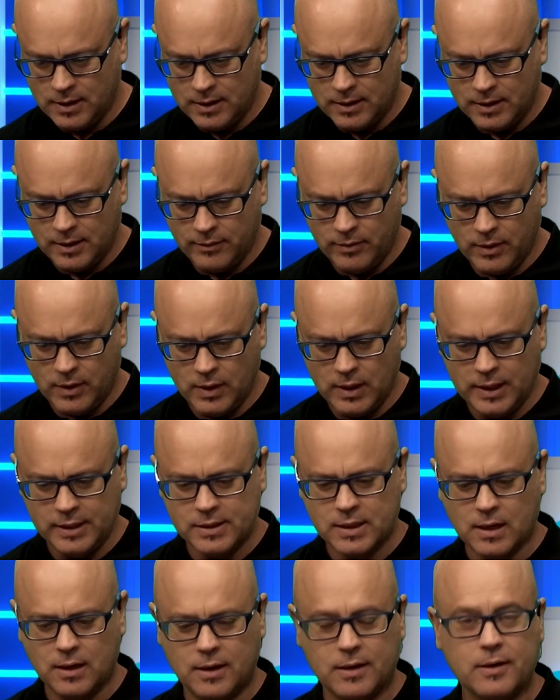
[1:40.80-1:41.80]
nevertheless,
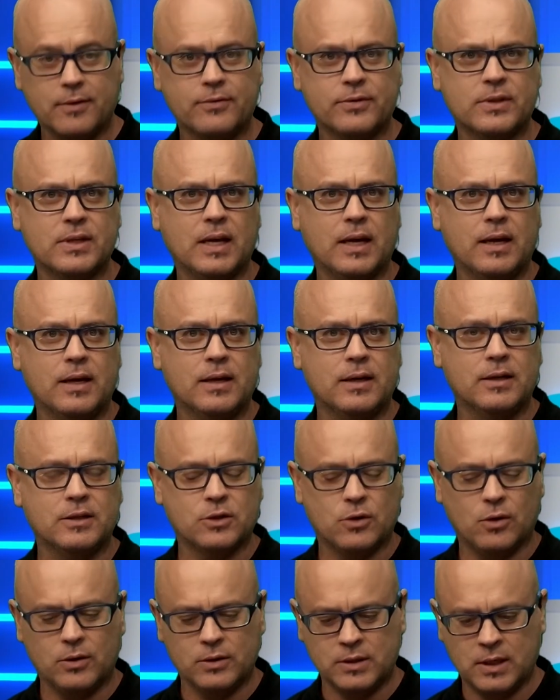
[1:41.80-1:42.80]
Claude, I've taken a
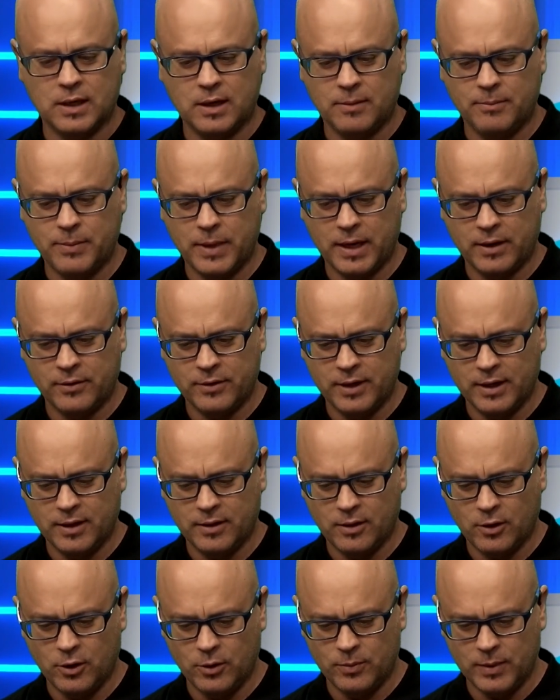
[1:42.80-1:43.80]
chance and I'm bankering in
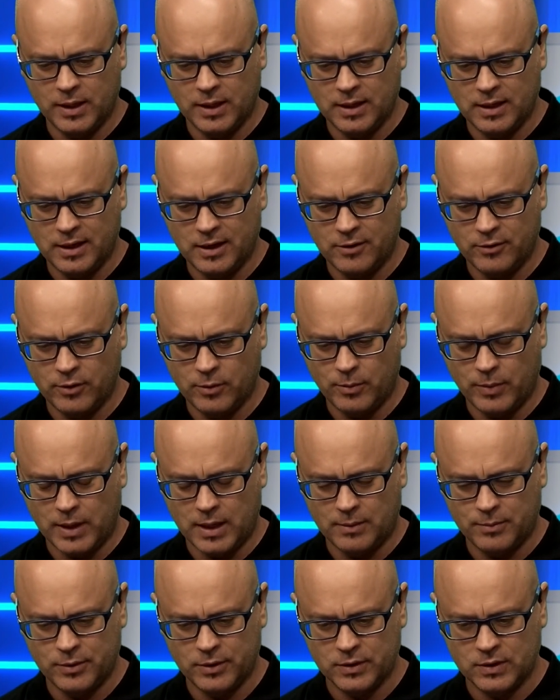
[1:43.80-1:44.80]
the opening leg of the
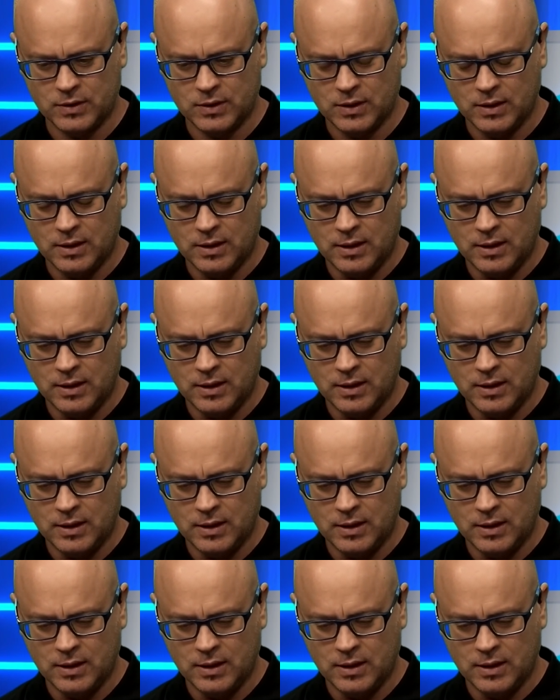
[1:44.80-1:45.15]
buy pots.